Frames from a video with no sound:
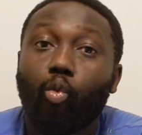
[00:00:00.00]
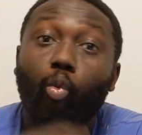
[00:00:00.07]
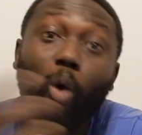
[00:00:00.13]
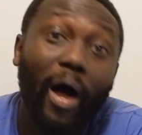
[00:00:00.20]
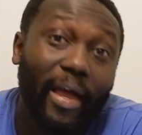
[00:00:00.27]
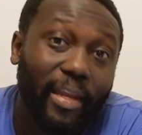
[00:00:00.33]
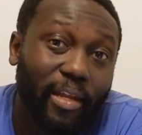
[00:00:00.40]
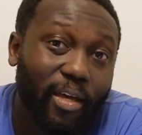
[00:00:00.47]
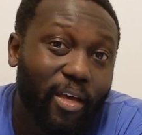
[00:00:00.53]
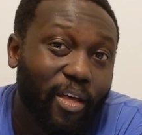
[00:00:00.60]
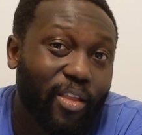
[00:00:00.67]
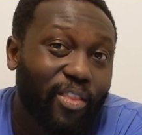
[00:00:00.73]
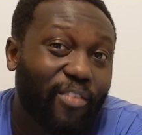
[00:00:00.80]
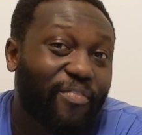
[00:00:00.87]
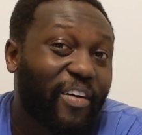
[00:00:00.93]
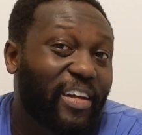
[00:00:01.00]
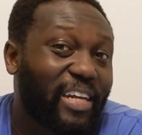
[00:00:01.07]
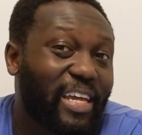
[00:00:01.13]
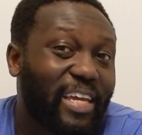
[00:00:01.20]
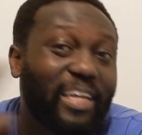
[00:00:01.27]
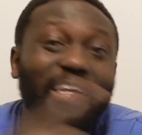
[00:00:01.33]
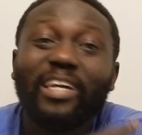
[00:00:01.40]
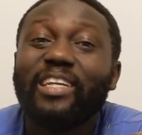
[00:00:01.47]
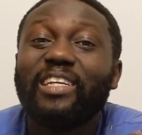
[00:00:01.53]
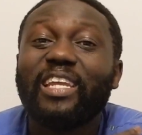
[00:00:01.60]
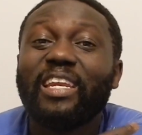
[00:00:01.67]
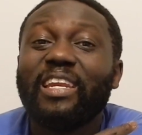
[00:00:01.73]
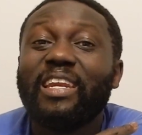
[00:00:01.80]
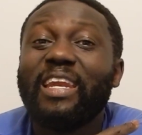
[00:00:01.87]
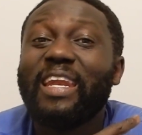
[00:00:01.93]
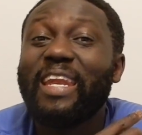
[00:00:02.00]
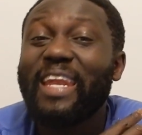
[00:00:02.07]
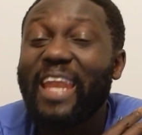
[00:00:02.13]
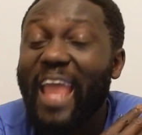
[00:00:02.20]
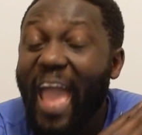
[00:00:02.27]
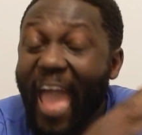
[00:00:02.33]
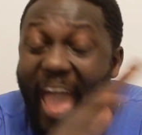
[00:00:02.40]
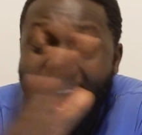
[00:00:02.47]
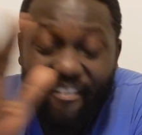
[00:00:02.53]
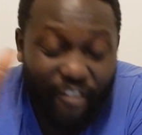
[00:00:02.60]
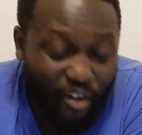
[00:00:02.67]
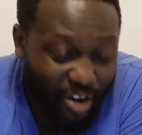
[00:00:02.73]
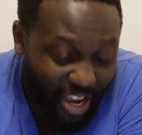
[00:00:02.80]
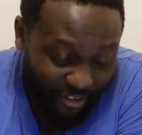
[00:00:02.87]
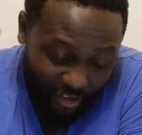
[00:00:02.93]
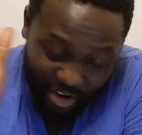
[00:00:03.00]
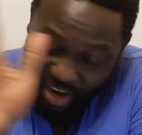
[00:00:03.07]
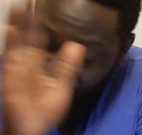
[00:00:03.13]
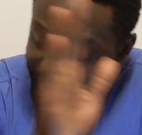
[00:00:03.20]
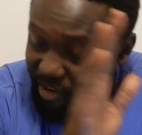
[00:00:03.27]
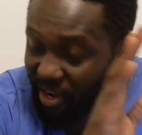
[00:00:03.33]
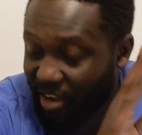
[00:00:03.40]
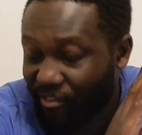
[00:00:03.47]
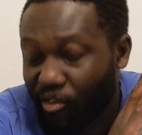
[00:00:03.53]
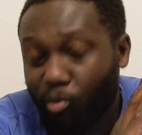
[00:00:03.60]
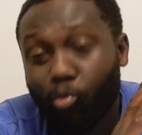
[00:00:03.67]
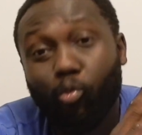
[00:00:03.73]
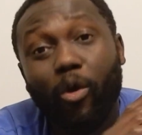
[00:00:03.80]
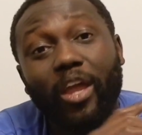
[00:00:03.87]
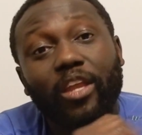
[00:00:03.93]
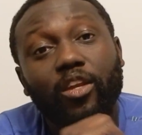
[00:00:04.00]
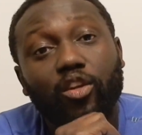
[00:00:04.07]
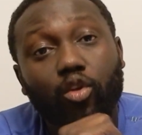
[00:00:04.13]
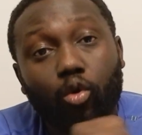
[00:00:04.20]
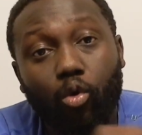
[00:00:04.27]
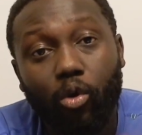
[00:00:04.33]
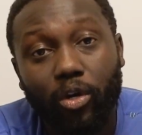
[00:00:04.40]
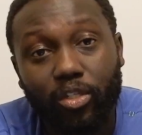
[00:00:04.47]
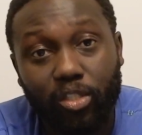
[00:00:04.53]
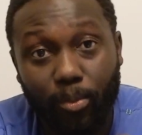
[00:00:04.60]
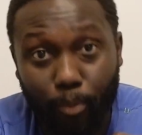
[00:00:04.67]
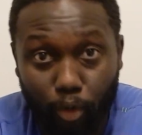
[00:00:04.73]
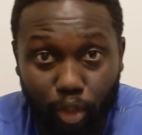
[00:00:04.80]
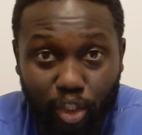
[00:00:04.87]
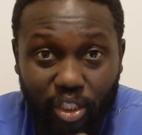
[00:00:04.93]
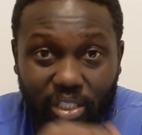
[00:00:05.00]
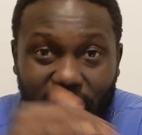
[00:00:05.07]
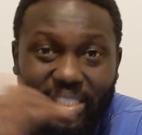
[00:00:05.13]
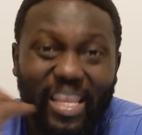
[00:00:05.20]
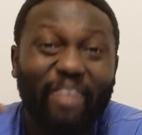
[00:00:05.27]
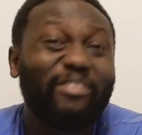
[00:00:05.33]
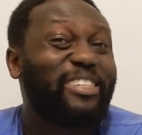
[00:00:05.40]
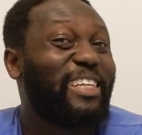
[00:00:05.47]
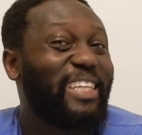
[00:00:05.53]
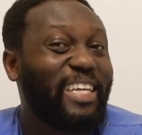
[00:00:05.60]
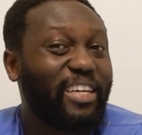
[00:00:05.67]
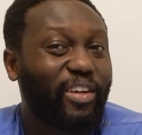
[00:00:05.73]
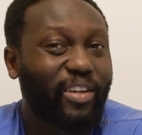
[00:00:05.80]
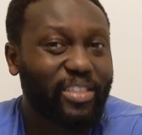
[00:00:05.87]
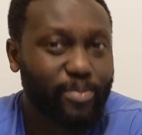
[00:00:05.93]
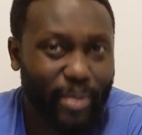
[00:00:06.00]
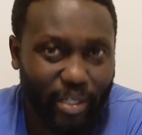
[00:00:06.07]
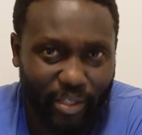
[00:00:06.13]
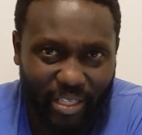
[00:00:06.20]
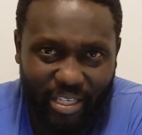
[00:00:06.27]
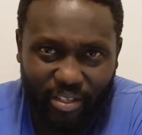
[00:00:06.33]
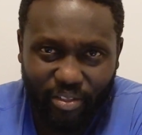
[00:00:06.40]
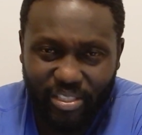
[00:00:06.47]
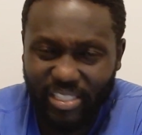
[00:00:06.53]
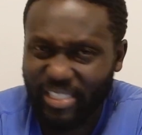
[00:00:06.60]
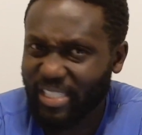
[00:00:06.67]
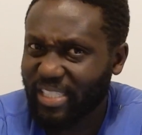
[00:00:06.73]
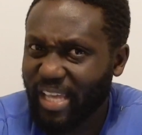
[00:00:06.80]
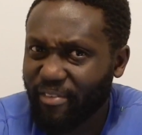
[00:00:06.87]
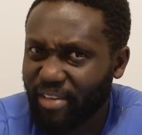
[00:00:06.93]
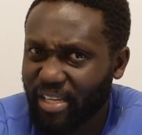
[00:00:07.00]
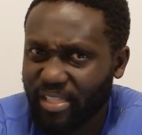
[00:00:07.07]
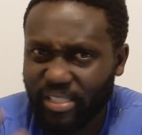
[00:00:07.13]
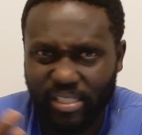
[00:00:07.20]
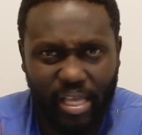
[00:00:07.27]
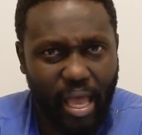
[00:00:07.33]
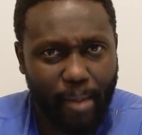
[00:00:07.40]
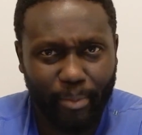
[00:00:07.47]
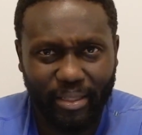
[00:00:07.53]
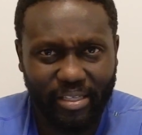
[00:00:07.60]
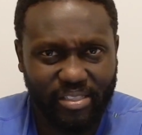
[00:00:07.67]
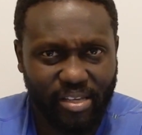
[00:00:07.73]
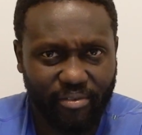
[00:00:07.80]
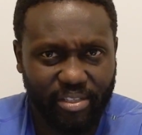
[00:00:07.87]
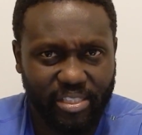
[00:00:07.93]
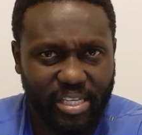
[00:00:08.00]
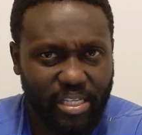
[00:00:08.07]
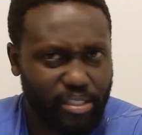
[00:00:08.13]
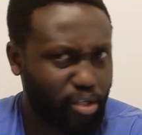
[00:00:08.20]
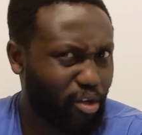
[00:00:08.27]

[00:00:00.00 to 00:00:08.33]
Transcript: One, the funding didn't never, never, never, never went towards abortions. That was illegal. It's been illegal since the seventies, I believe seventy-six.